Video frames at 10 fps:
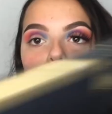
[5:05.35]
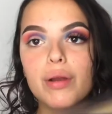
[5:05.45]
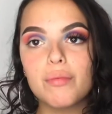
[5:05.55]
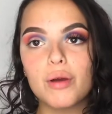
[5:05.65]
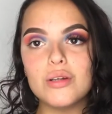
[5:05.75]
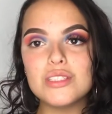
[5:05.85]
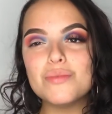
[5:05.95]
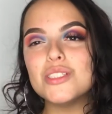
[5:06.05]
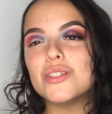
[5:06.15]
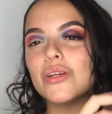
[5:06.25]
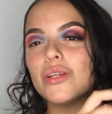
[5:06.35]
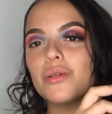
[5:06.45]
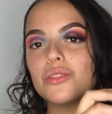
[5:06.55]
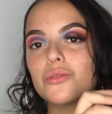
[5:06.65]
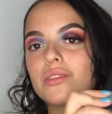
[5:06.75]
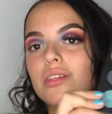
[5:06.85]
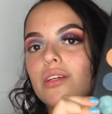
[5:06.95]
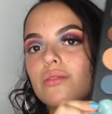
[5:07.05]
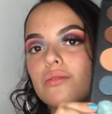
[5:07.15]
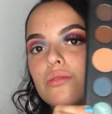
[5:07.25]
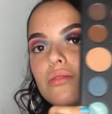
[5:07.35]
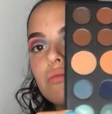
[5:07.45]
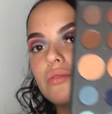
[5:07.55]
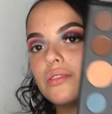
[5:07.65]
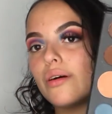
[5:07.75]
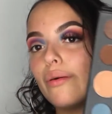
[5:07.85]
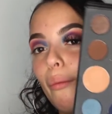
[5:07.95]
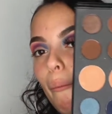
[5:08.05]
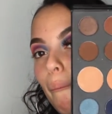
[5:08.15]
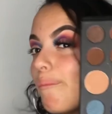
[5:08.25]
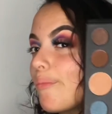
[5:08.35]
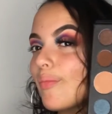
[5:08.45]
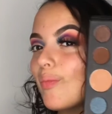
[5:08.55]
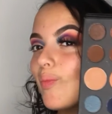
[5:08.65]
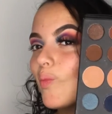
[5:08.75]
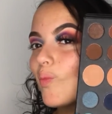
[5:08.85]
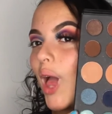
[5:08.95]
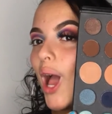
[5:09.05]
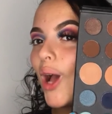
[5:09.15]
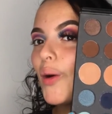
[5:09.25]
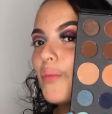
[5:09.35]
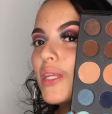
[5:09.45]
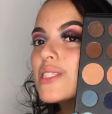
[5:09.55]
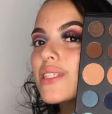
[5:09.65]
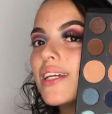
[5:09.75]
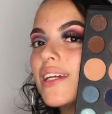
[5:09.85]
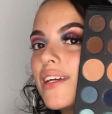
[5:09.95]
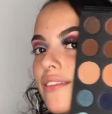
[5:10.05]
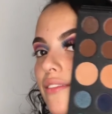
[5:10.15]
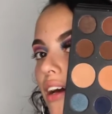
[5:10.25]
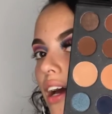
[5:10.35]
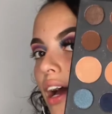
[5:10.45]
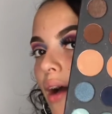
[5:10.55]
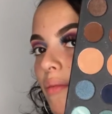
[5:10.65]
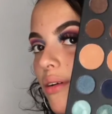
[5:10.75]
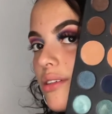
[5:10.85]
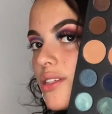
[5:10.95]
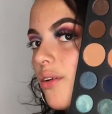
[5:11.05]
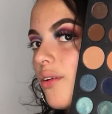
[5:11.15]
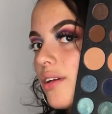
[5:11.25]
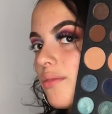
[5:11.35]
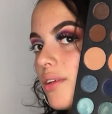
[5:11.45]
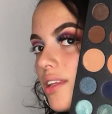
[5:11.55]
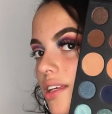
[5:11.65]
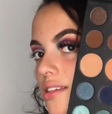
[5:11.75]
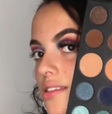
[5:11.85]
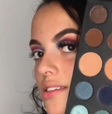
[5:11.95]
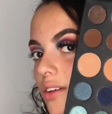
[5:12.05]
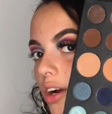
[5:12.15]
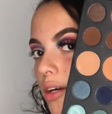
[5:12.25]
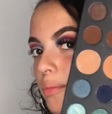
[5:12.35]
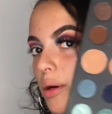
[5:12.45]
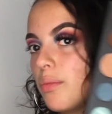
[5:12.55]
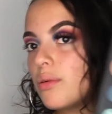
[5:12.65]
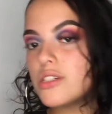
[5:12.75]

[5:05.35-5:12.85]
but I'm going to be showing you which ones I use, so hope that's good enough. I'm going to go in with this dark purple